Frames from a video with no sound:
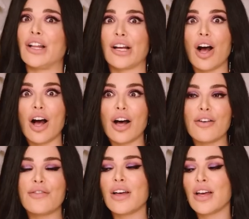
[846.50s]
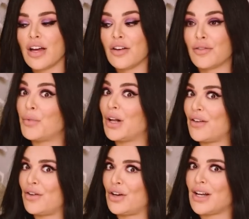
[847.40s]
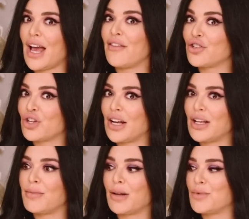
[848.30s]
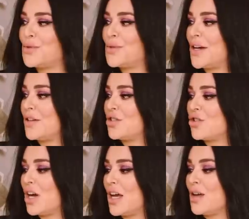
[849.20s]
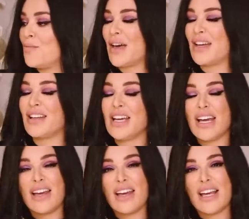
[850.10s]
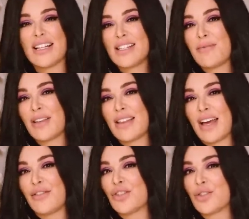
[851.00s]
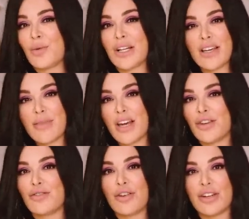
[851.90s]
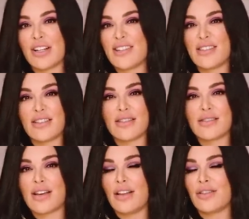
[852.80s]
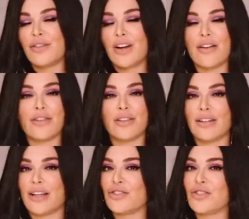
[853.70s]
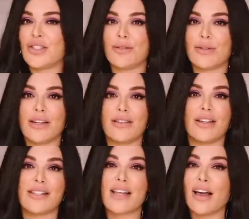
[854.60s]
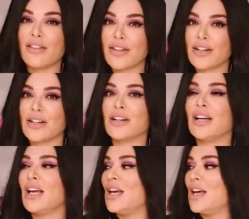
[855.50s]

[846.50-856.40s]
falling off, from what I've heard. I haven't tried it, but I'm too scared to try it. But it's something that if you just want to commit, you know you're going to stick to this color forever. Like, just do it. It's healthier.